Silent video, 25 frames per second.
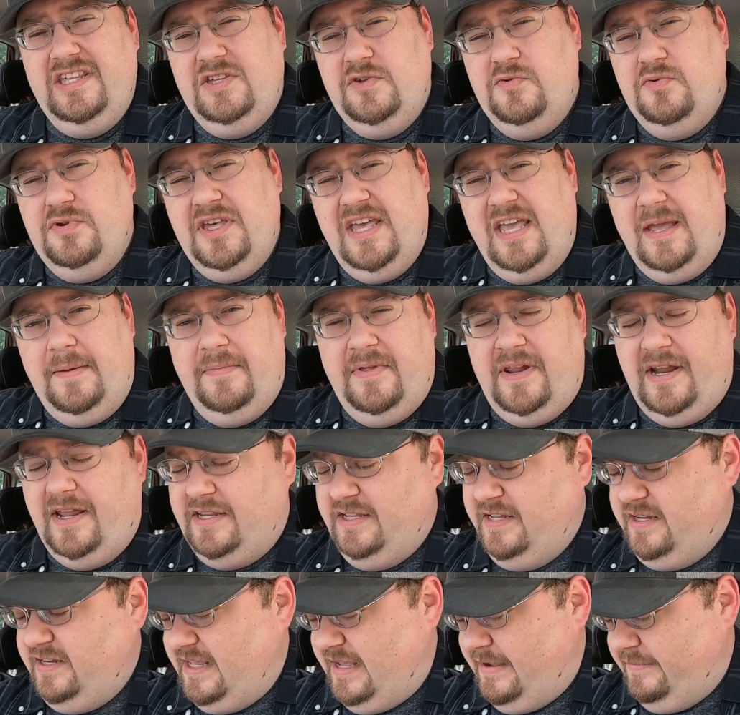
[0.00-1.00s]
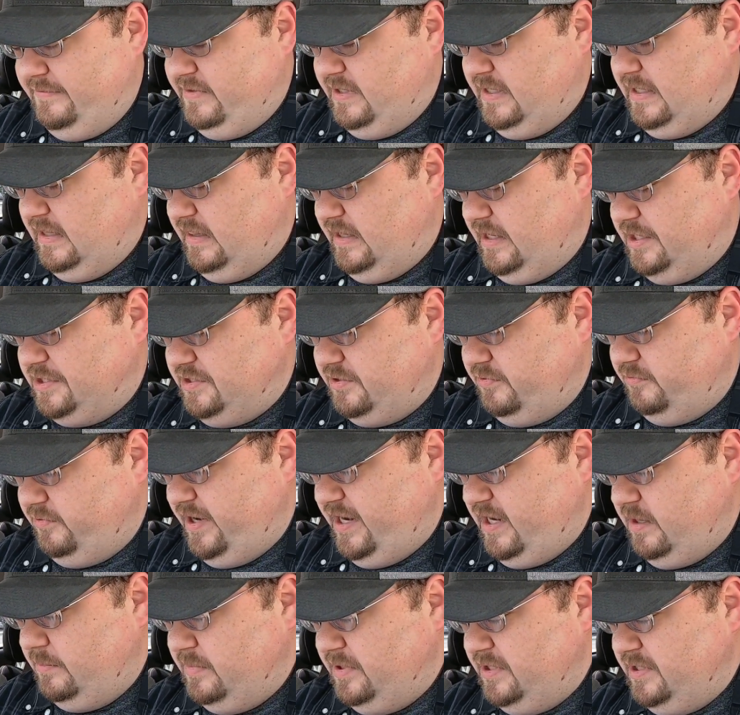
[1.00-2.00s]
U game that I didn't have in the collection
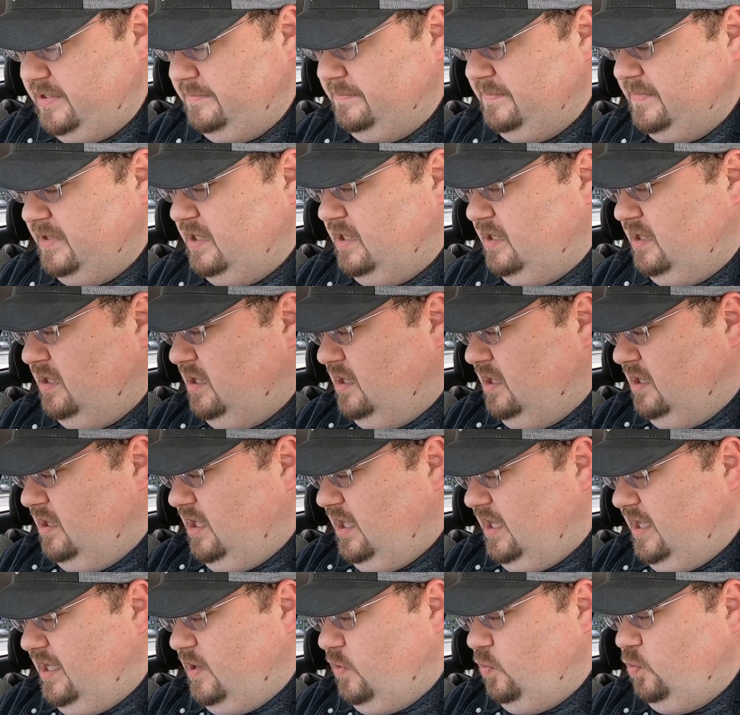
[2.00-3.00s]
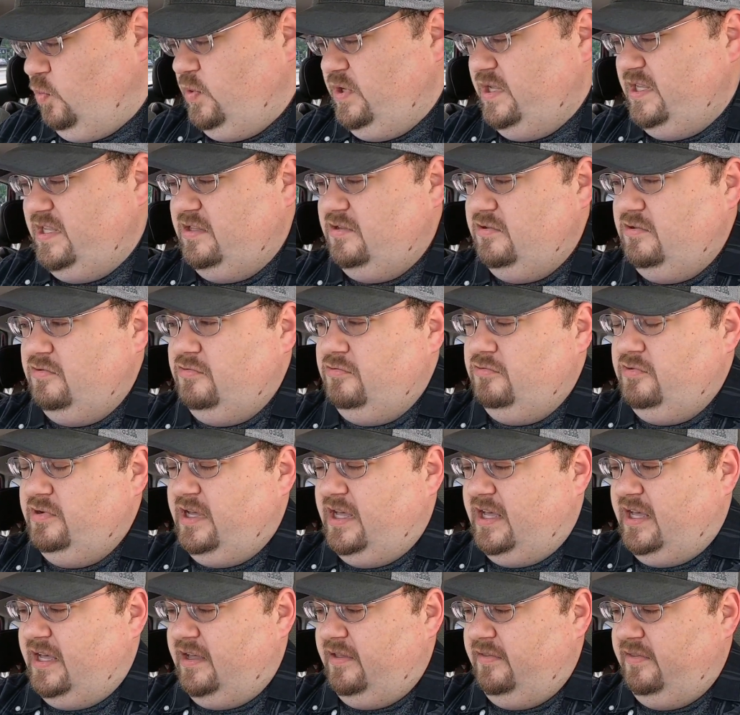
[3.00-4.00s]
randomly. Wii U,
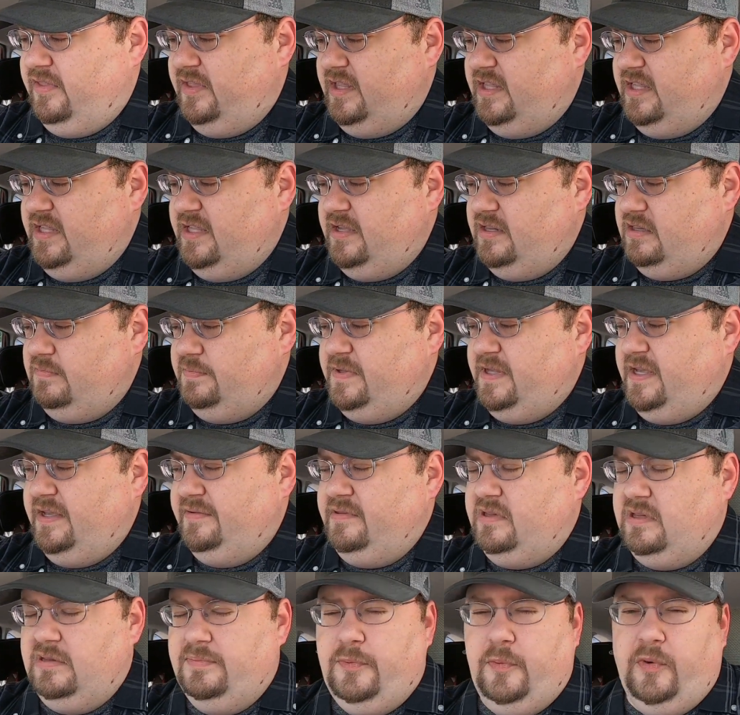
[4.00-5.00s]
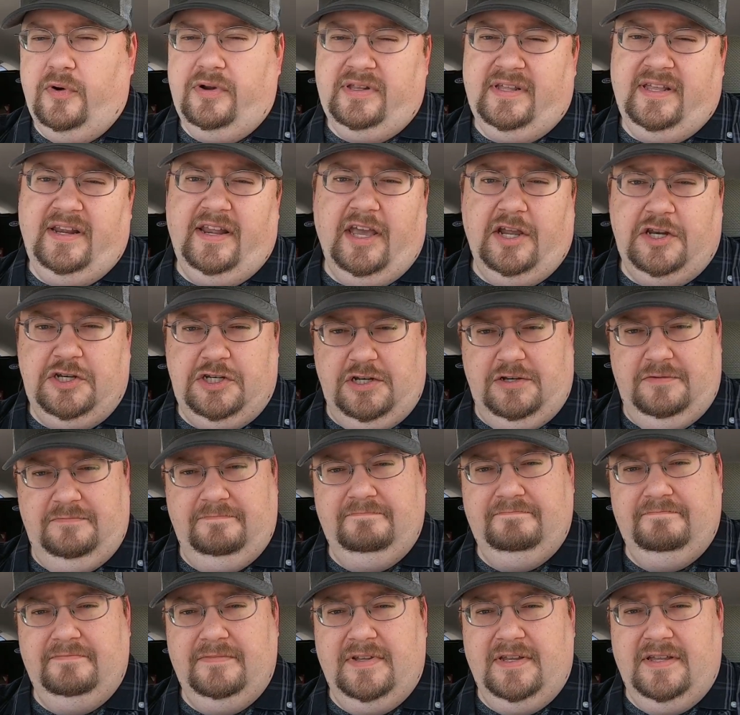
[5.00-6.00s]
the ESPN Sports Connection.
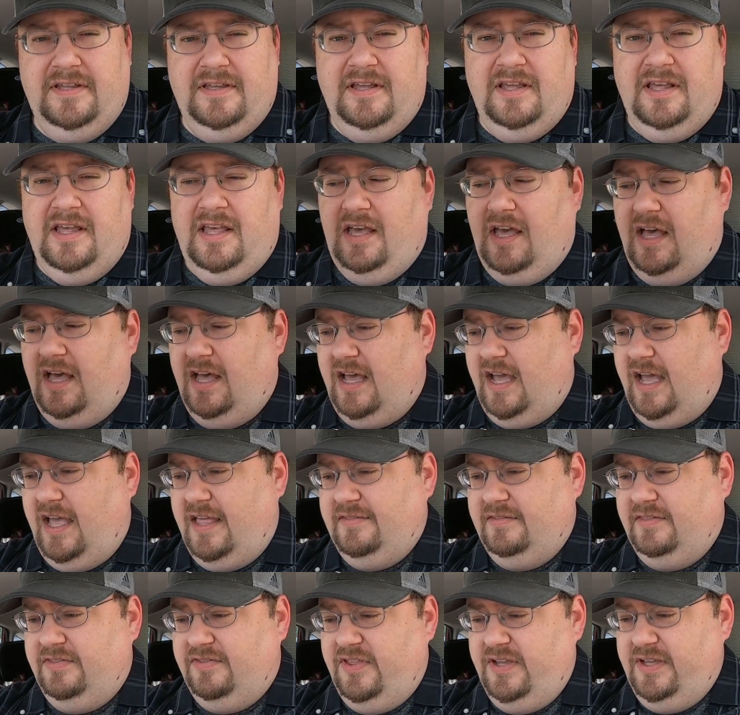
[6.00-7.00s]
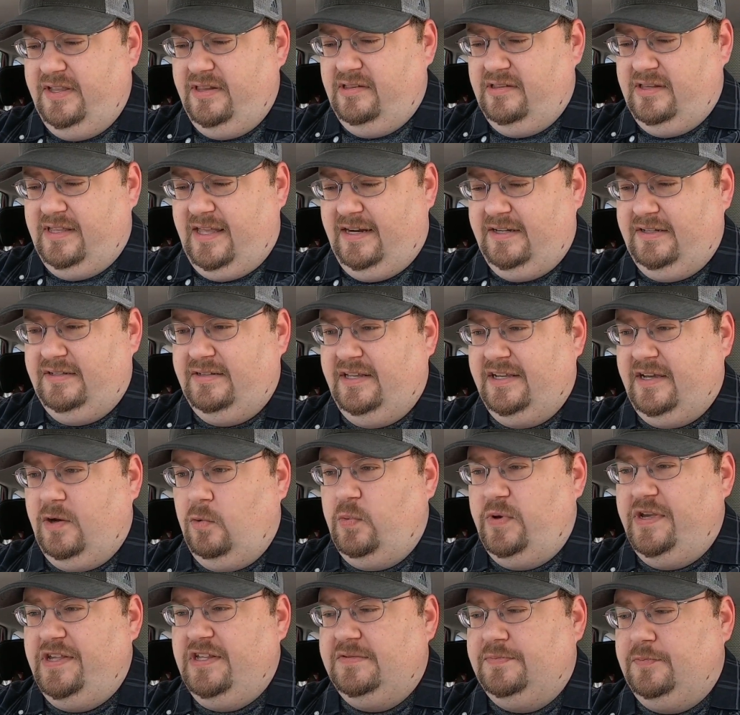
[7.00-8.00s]
I think this is kind of just like a
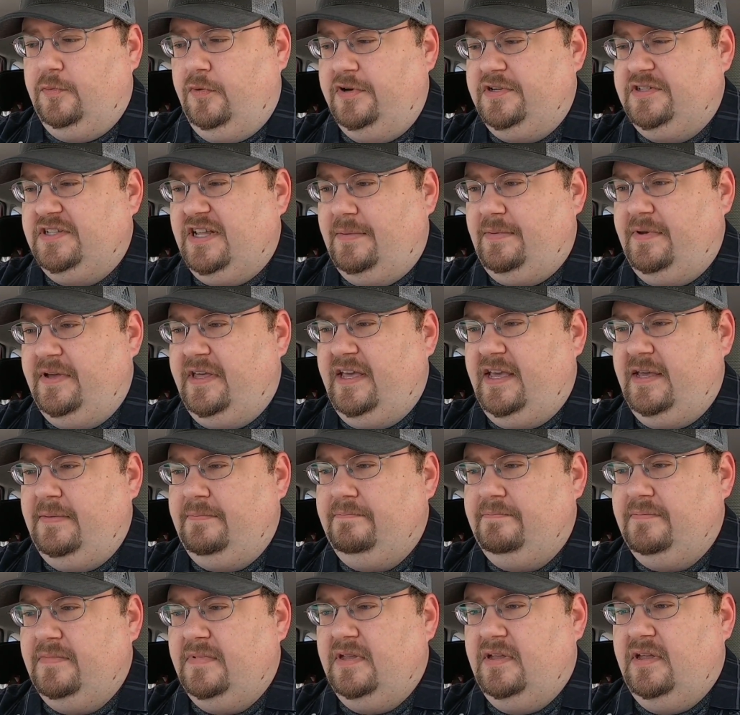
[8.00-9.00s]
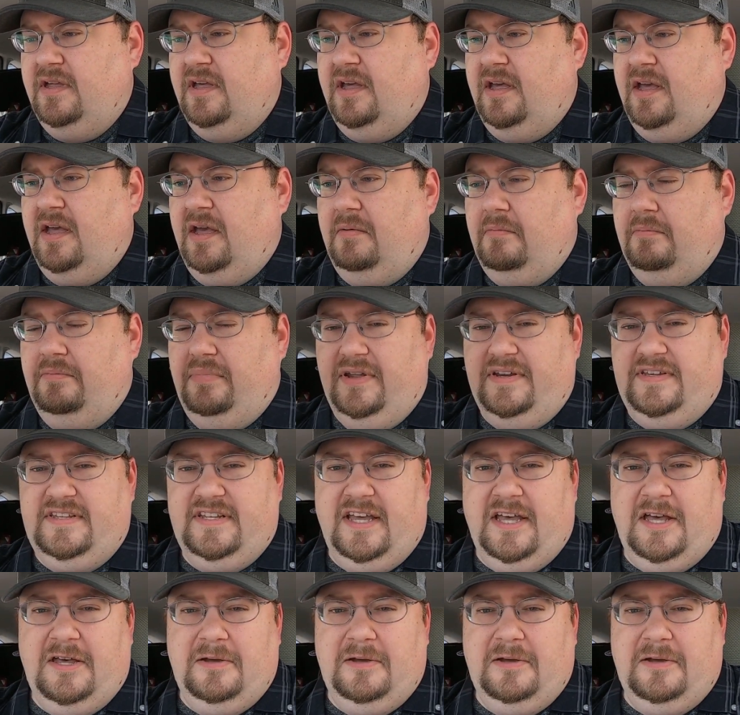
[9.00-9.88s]
Wii Sports type of game, but